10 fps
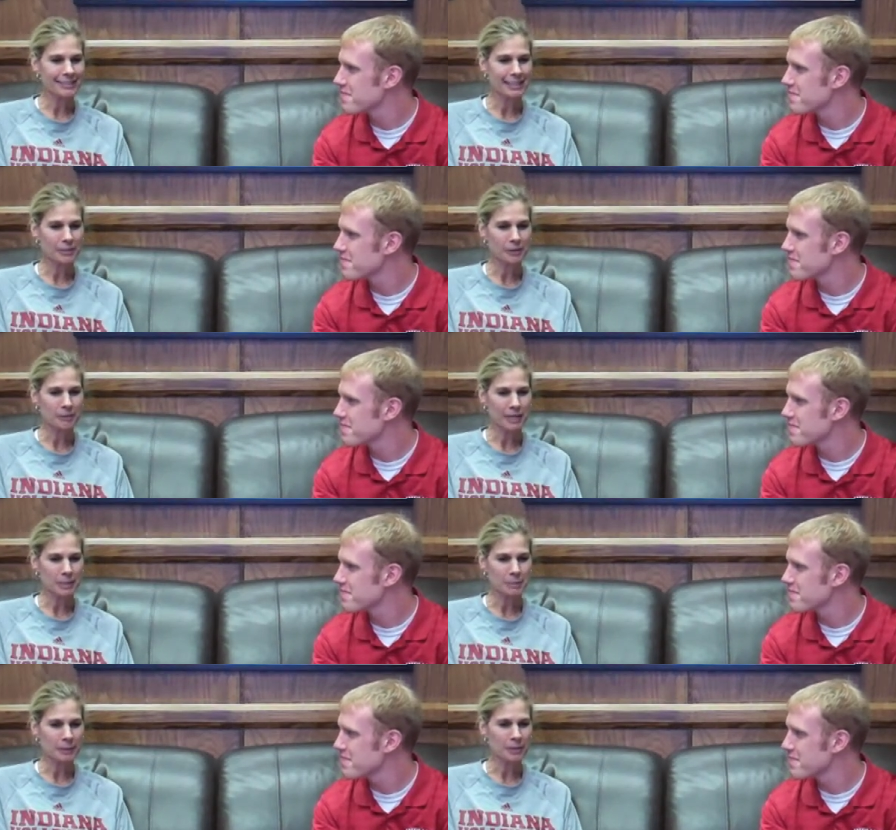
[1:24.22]
Speaker 1: I know our fans
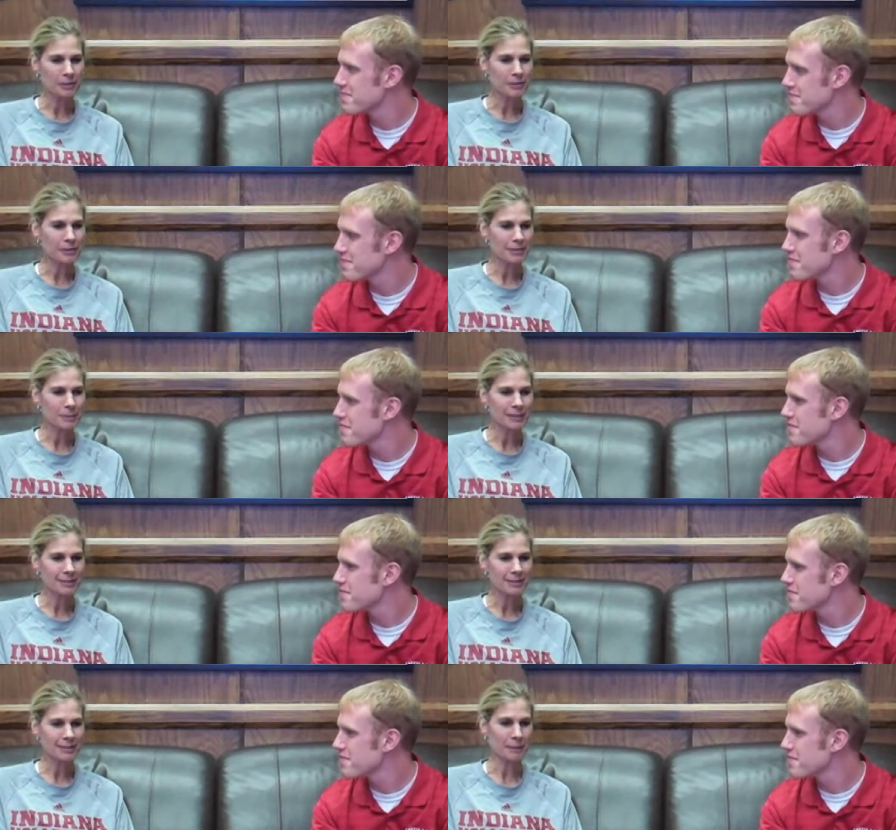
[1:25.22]
probably don't know this, but this is
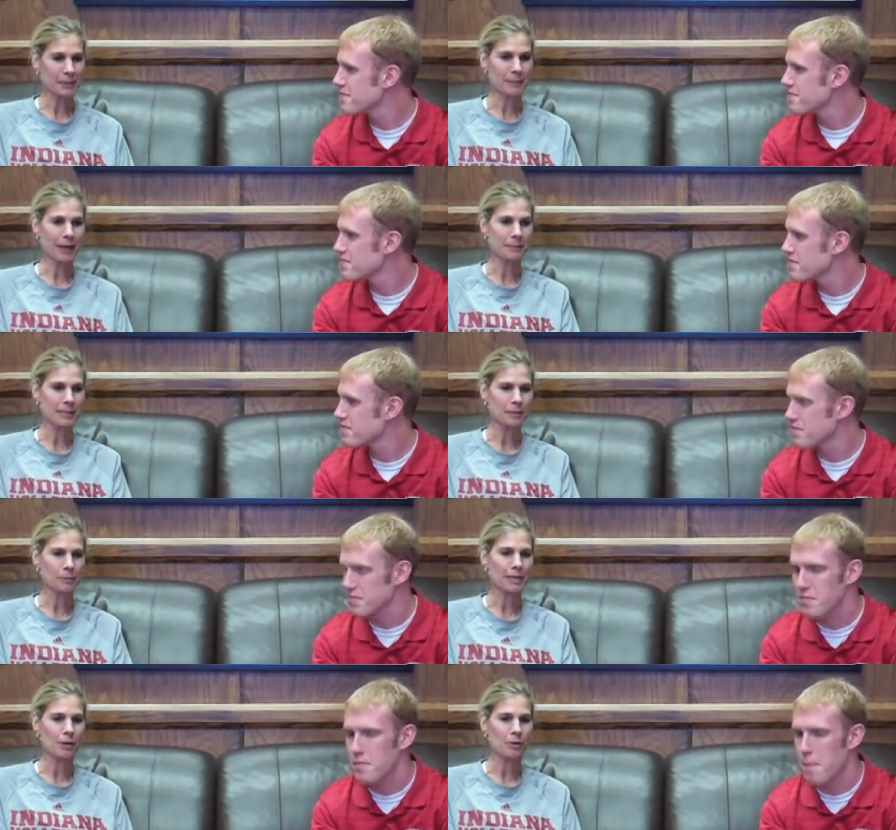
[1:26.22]
something about me. When we
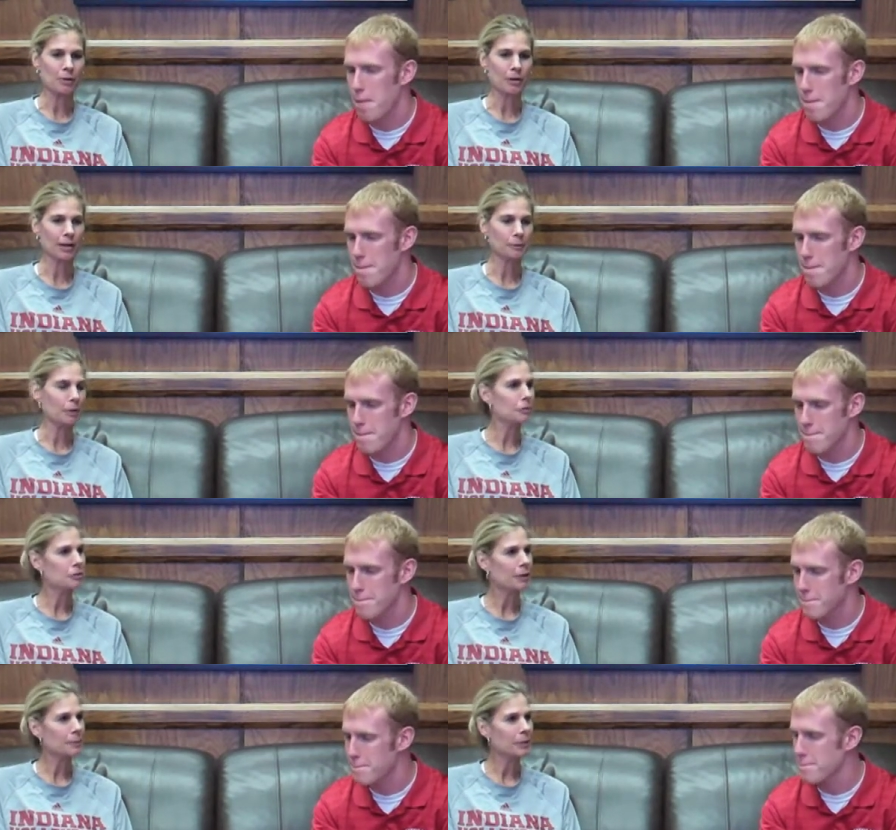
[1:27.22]
go on road
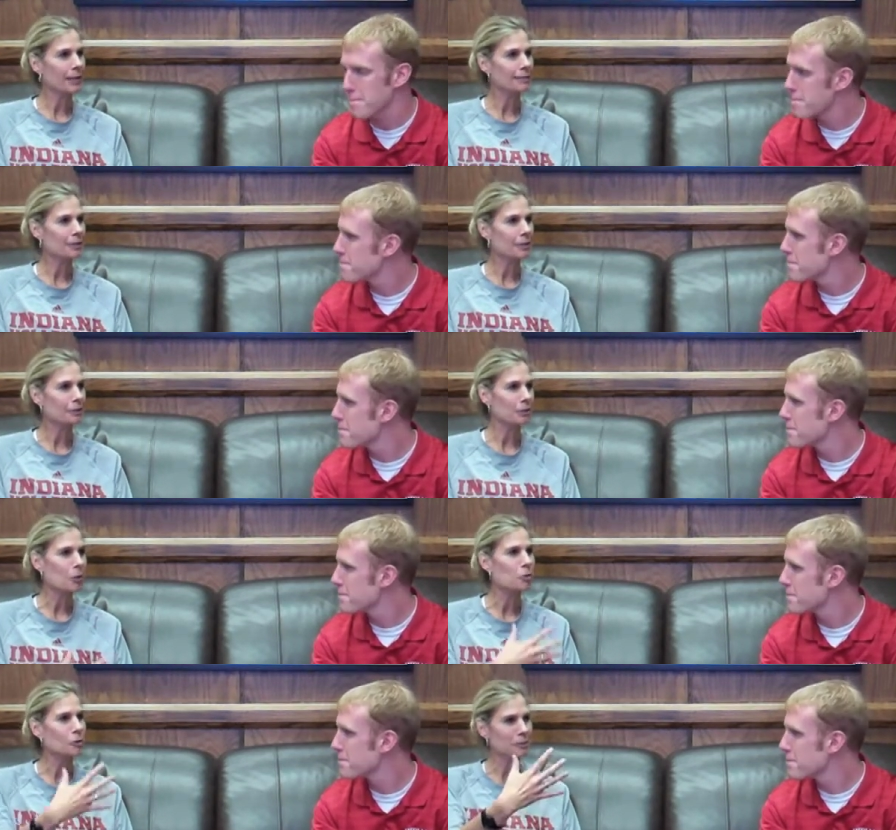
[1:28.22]
trips, we like to go to
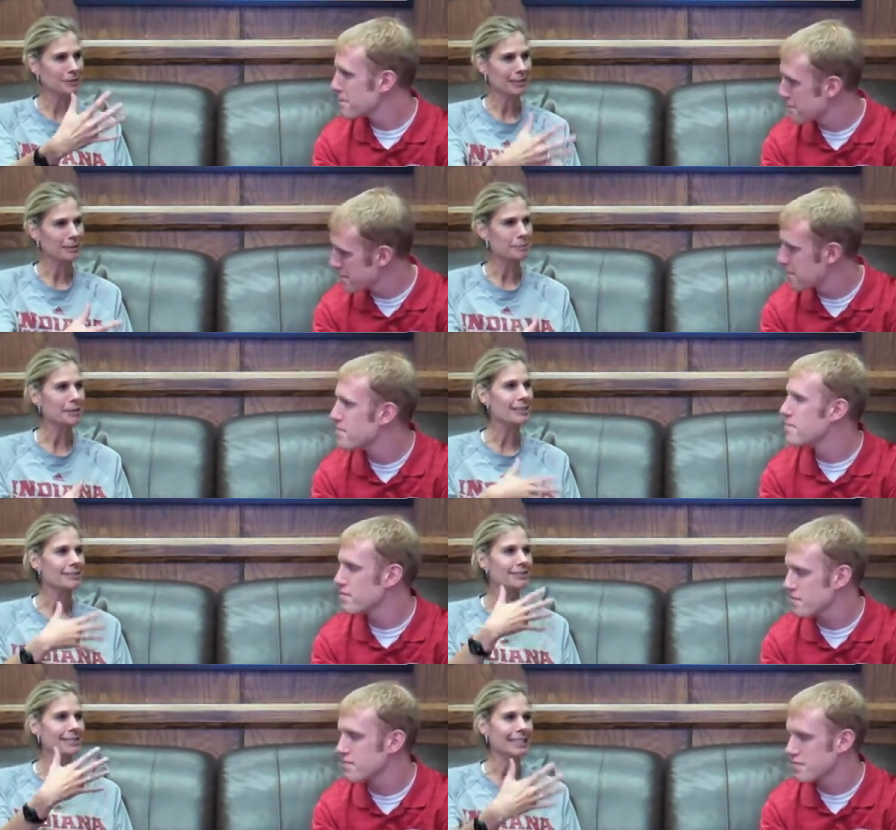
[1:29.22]
local type places
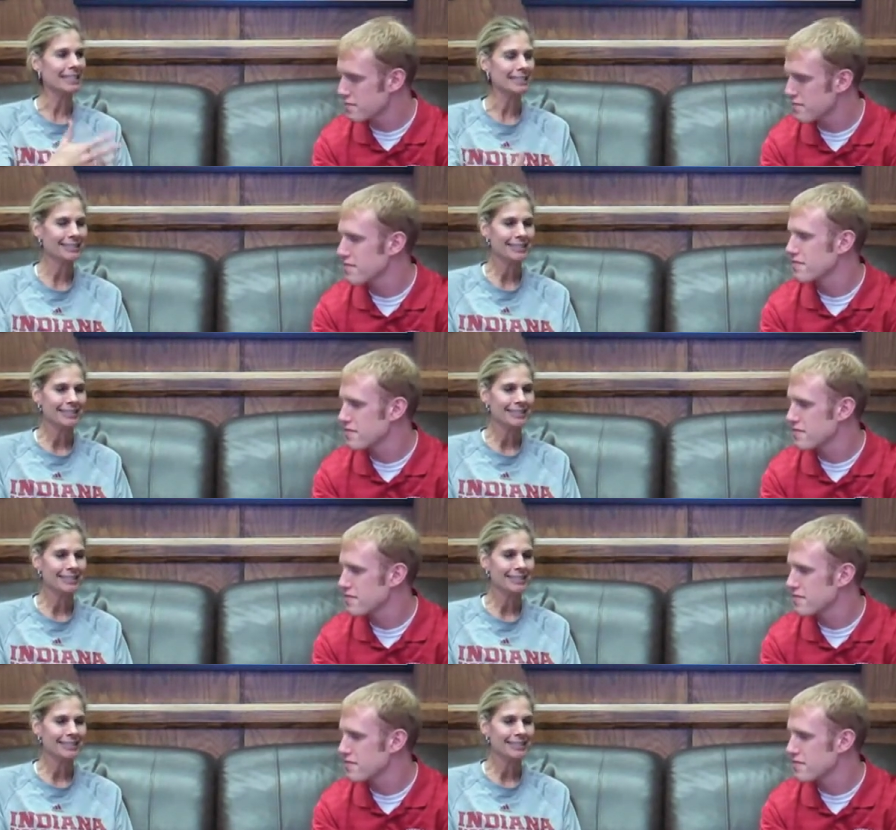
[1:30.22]
to eat.